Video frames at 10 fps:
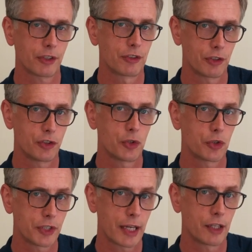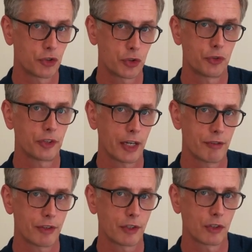so you can get a true
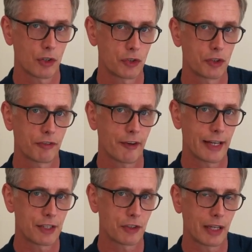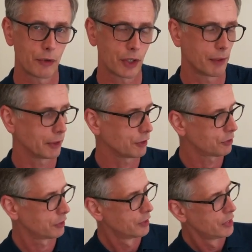saving on your financial outgoings.